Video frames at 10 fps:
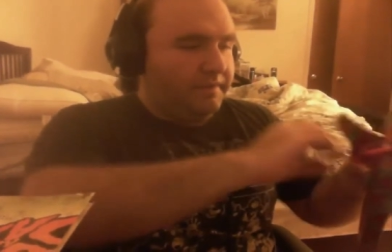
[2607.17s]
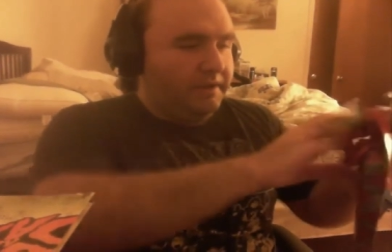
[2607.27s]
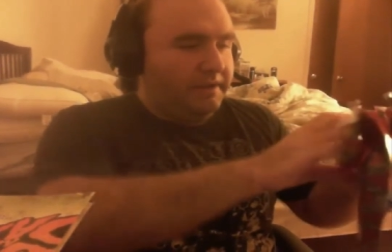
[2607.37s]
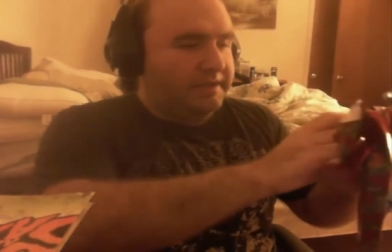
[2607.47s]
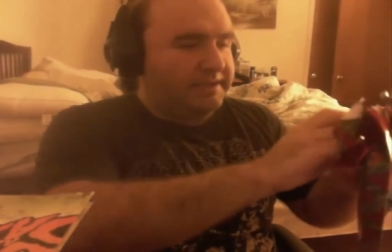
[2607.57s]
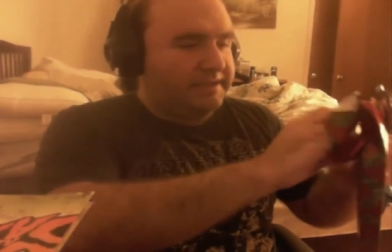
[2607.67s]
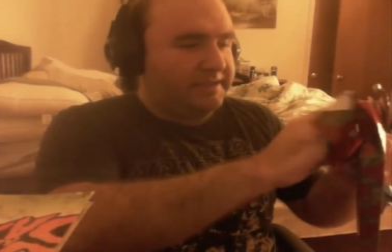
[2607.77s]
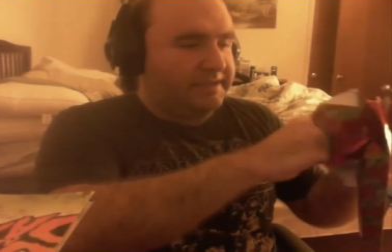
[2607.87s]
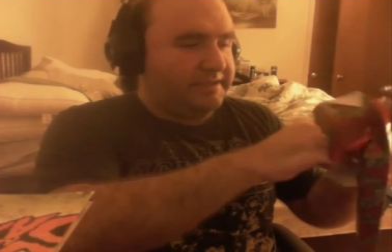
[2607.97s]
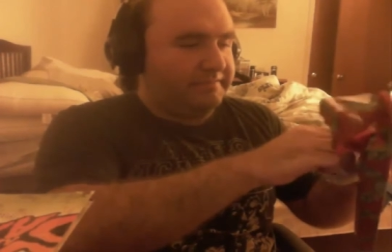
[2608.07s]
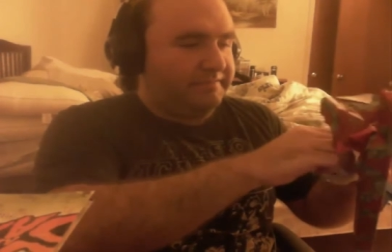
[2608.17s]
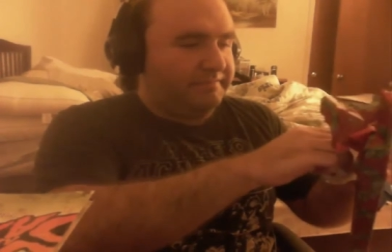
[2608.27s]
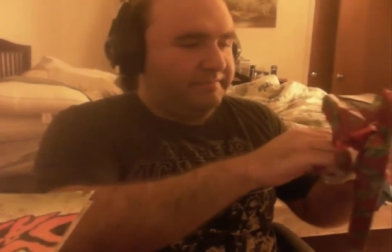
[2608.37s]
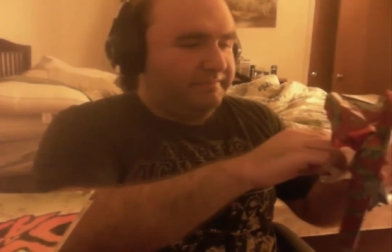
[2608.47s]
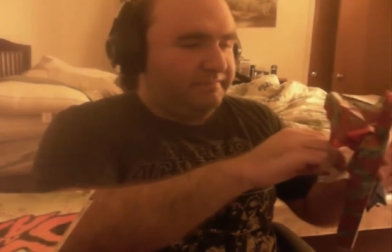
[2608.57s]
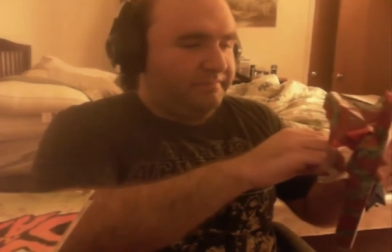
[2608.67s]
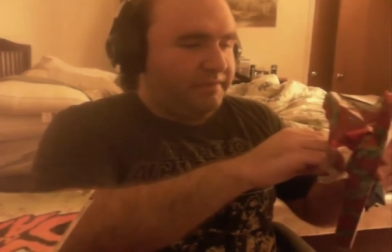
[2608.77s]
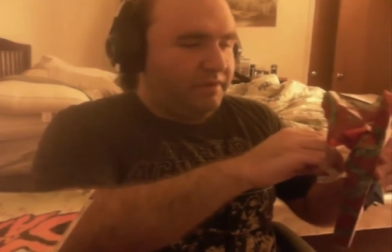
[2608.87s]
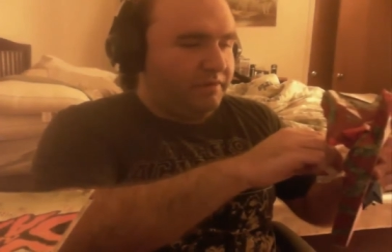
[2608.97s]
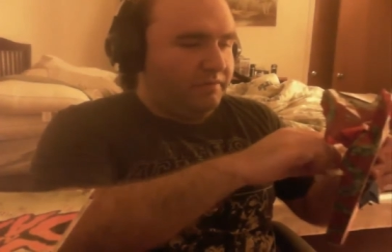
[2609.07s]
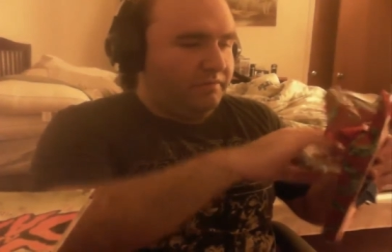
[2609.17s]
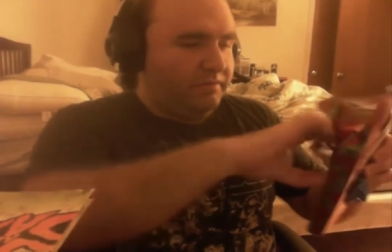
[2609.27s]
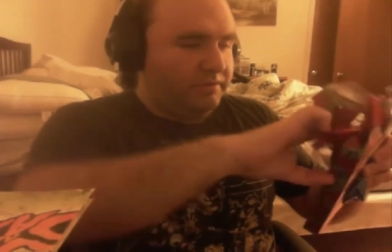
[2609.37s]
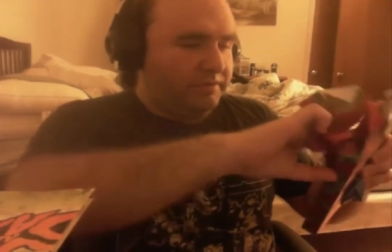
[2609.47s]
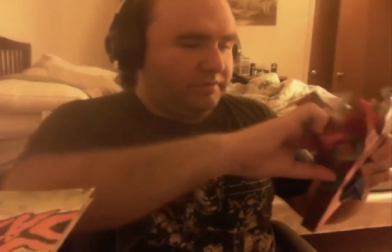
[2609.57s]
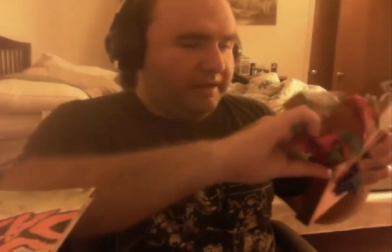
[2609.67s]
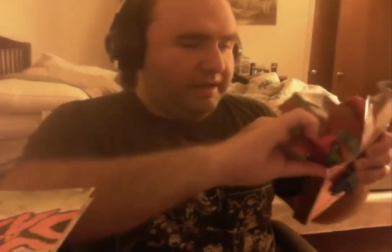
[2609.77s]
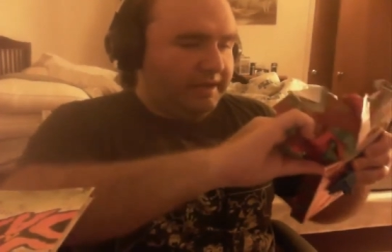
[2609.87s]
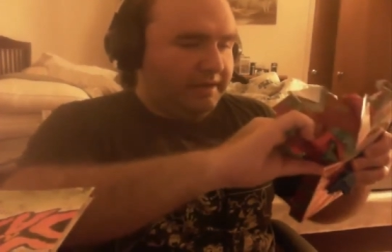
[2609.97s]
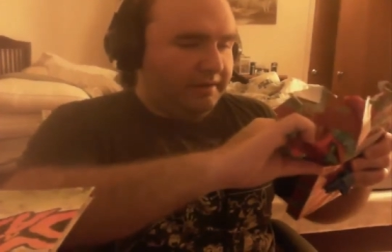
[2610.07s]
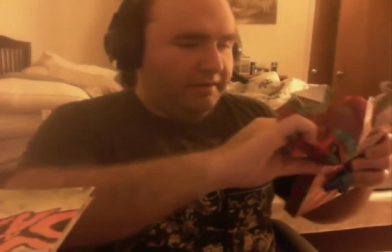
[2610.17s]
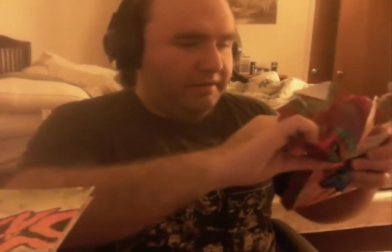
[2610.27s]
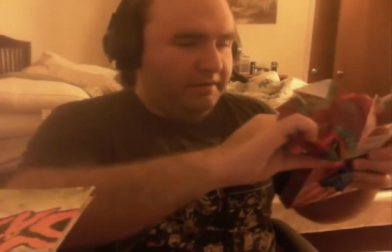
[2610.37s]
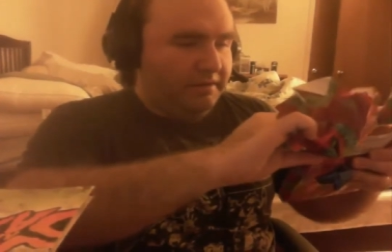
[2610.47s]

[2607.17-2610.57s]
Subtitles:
Unless it's... No, there's no way, I doubt it.